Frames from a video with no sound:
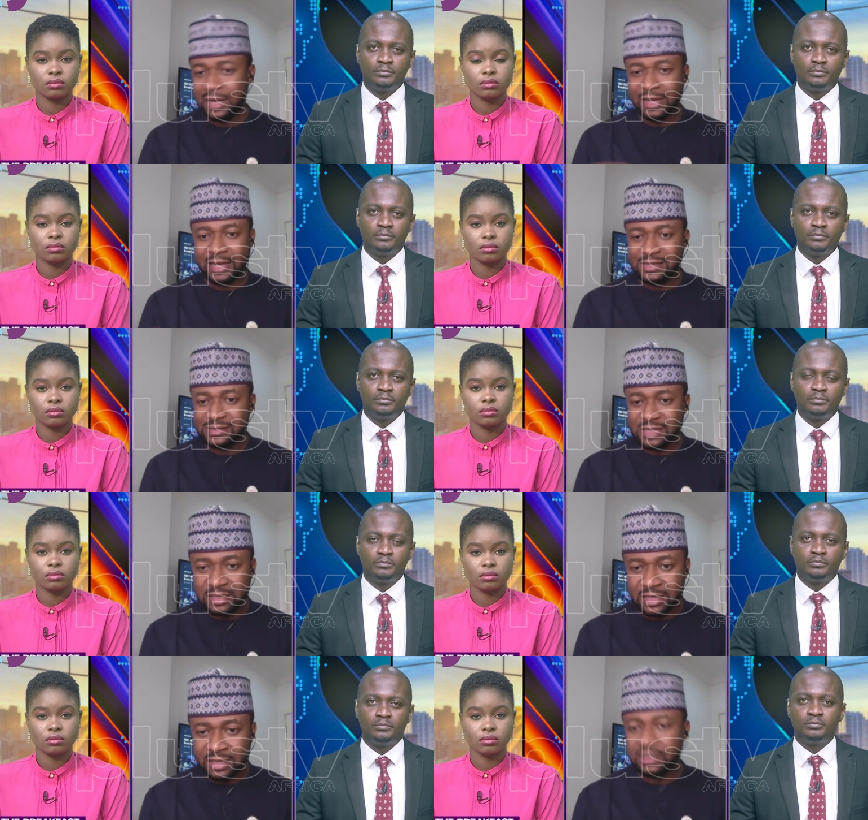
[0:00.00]
Speaker 1: again,
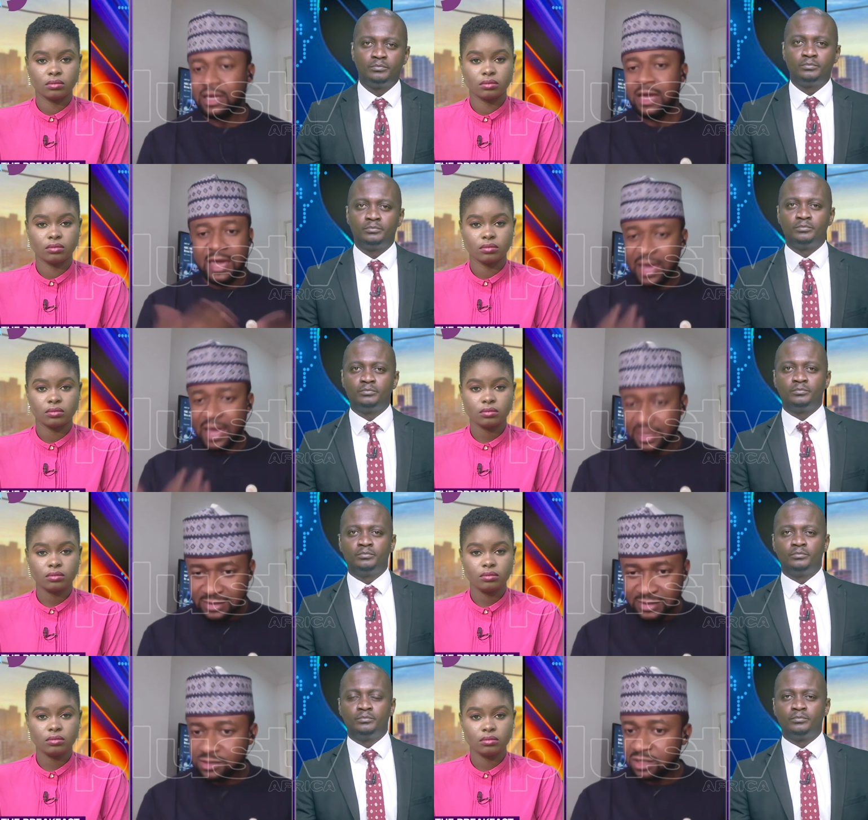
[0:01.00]
hate is not the first
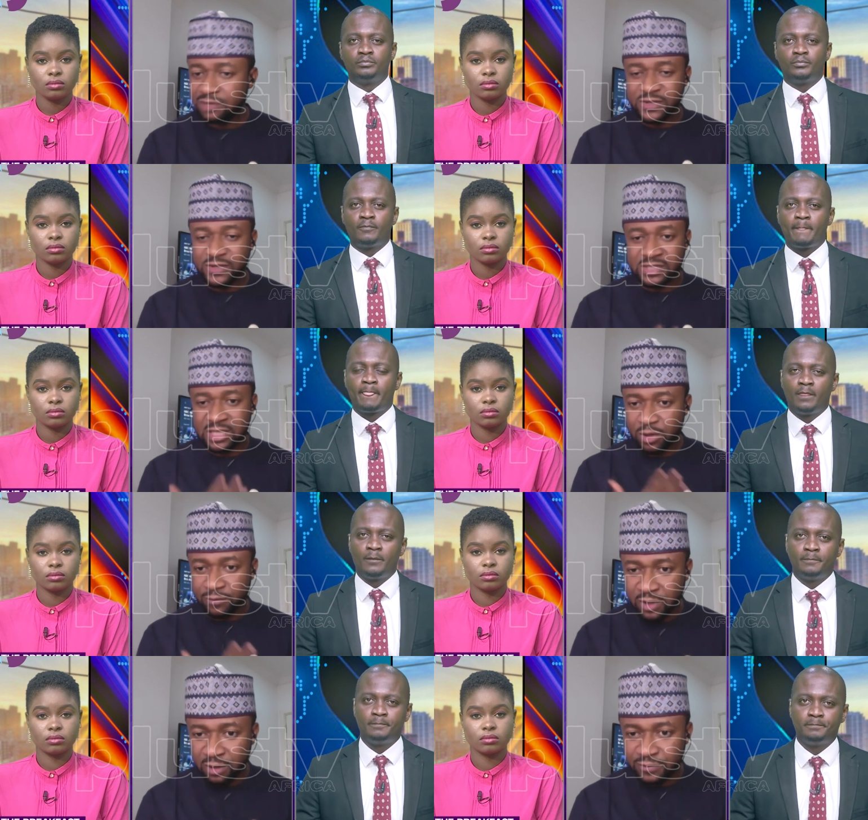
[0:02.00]
enemy of love. It is
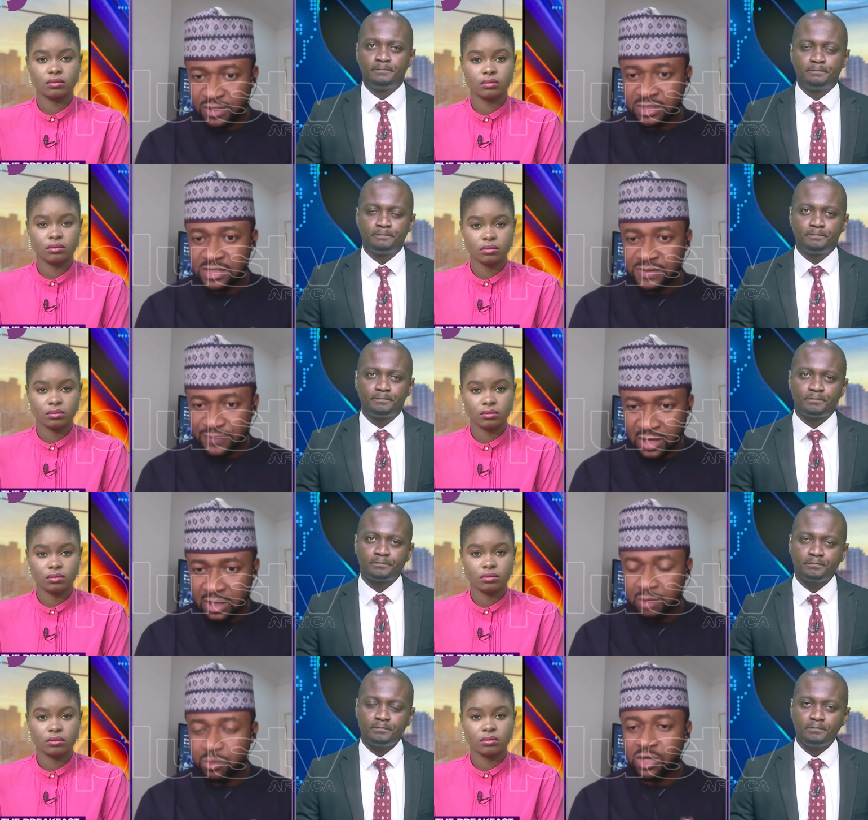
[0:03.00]
fear, because
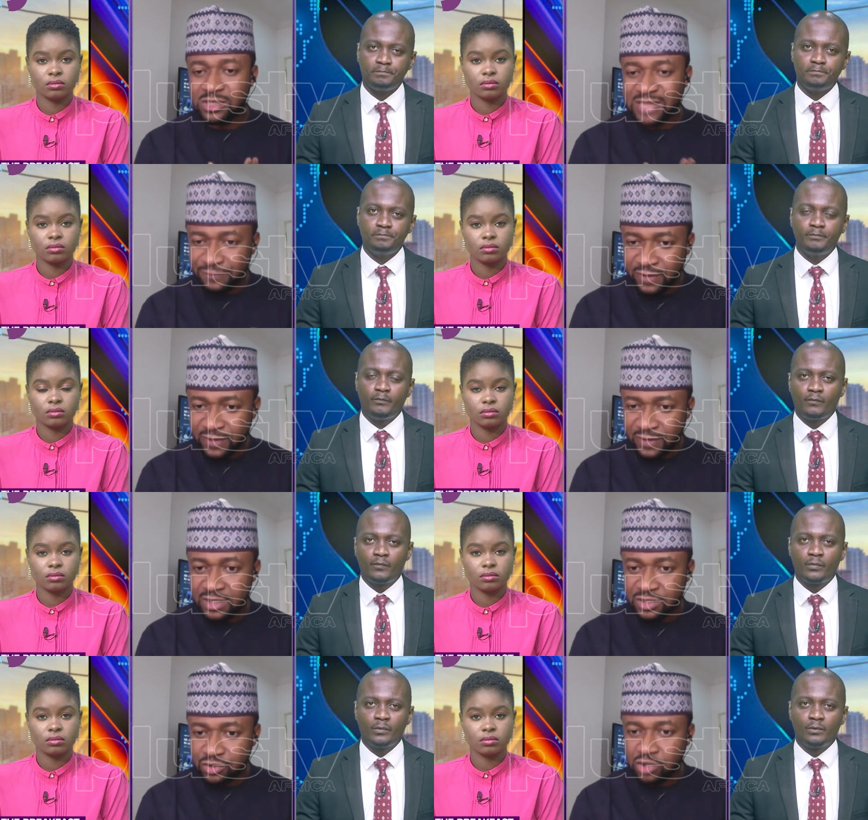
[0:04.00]
that fear destroys our
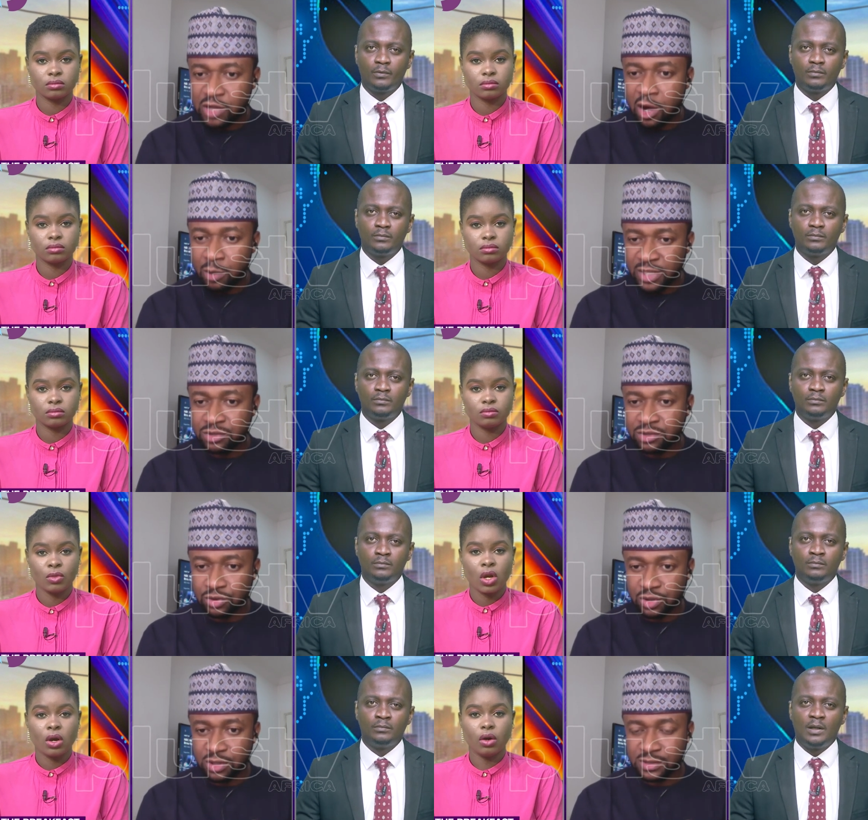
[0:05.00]
ability to trust.
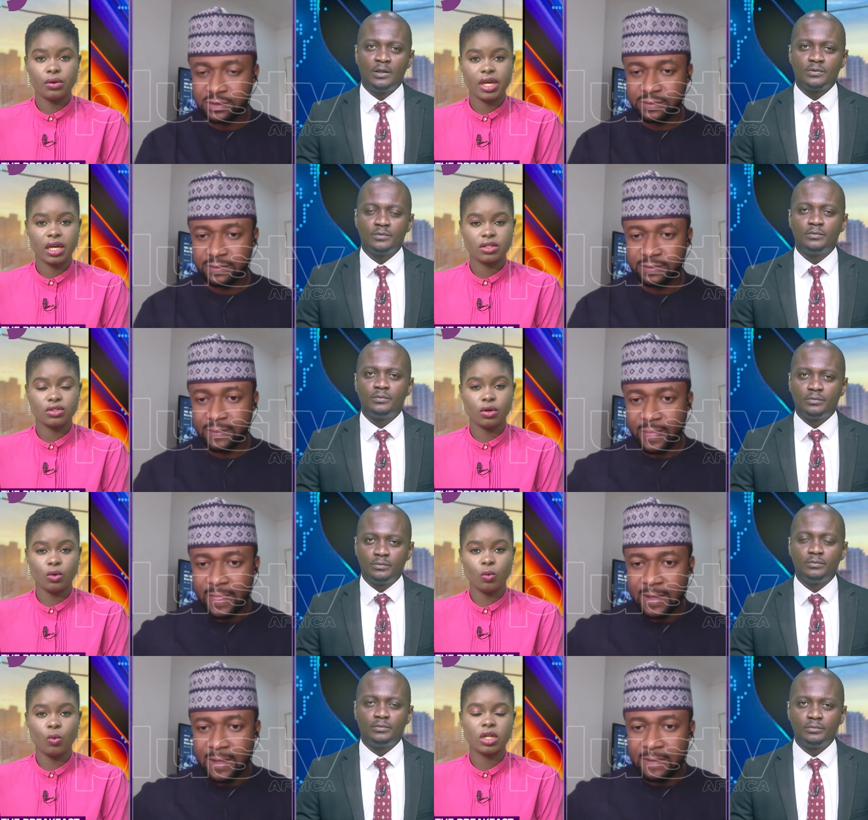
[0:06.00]
Speaker 2: Okay, so
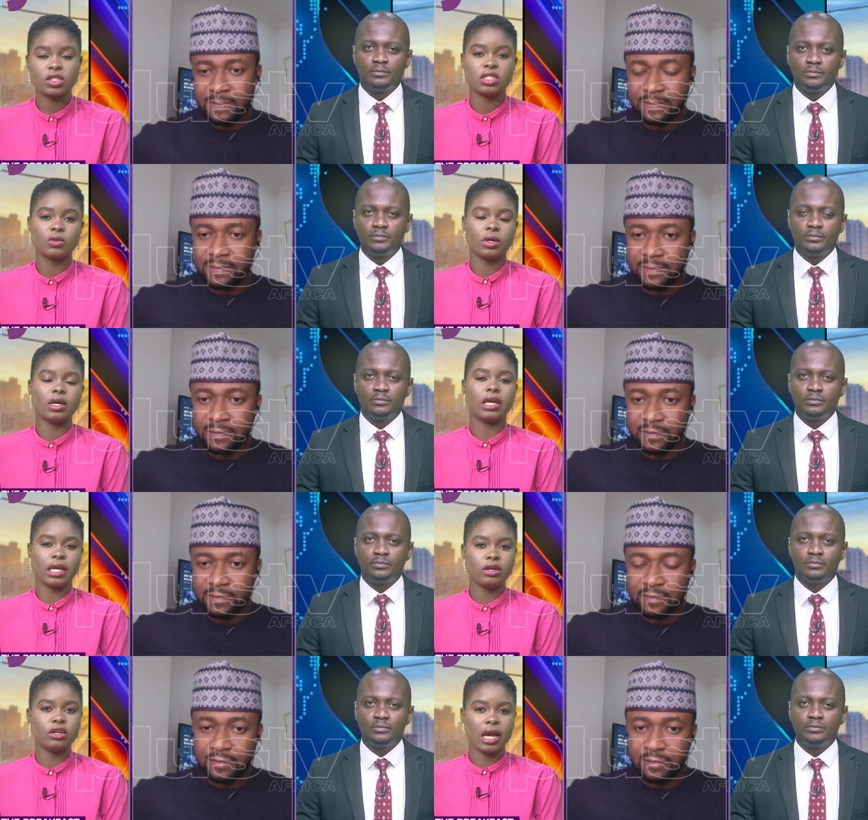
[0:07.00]

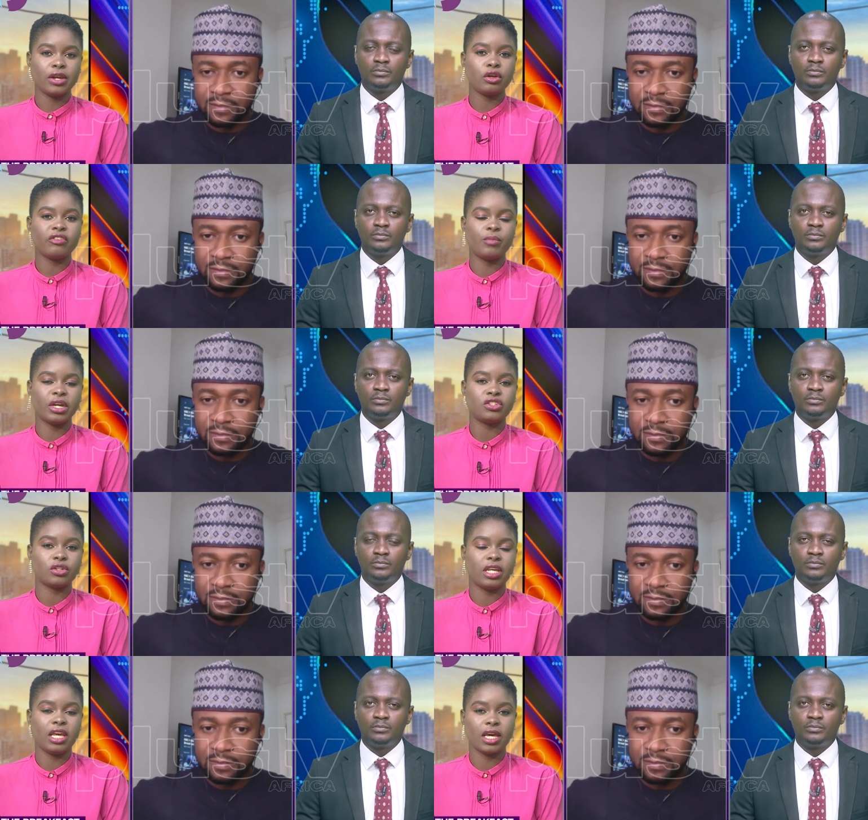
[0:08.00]
I know you've mentioned
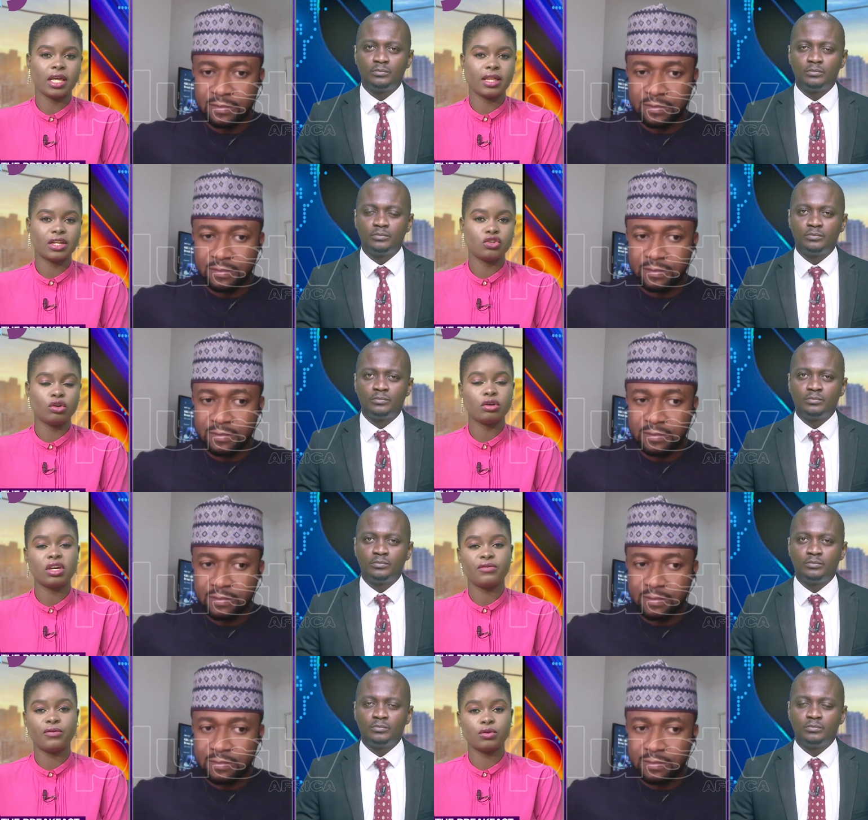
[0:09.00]
here that you're looking
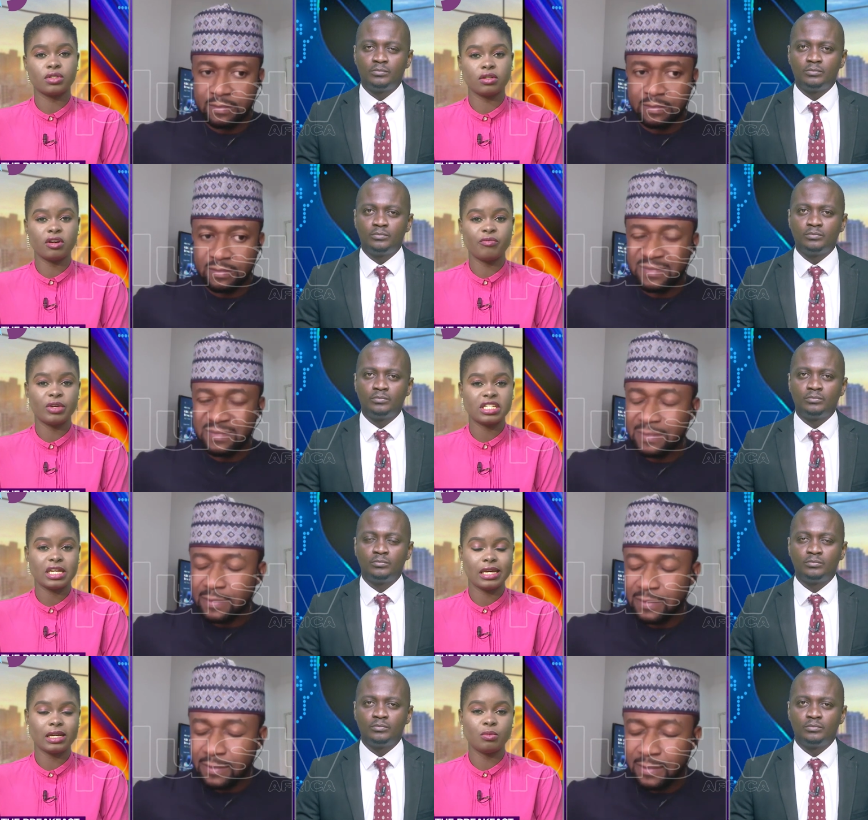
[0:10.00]
forward to the government
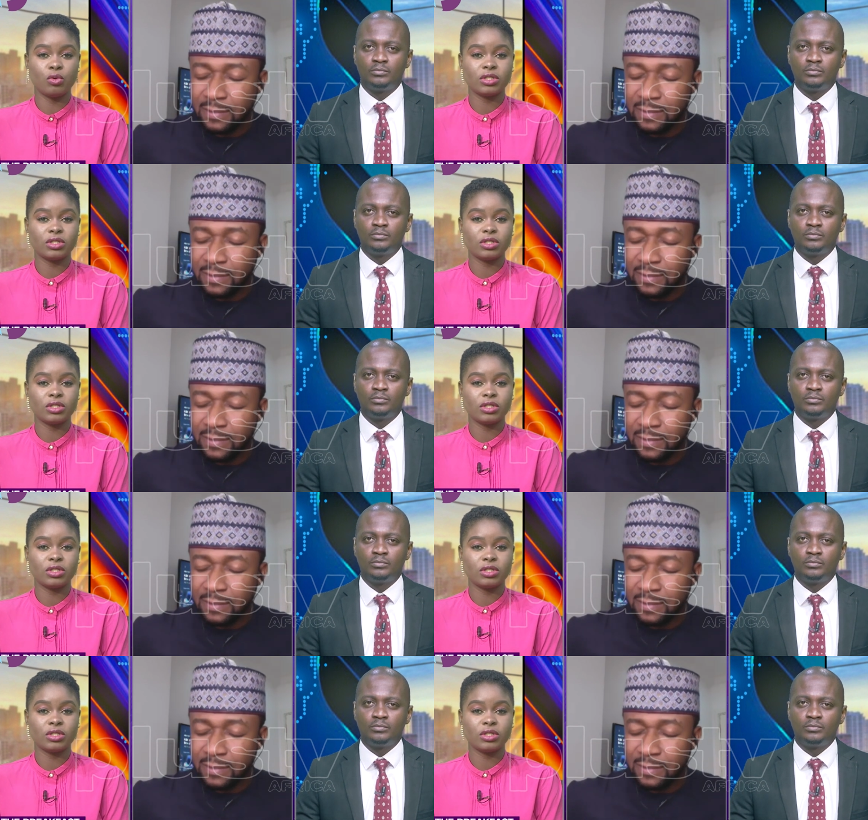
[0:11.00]
taking a more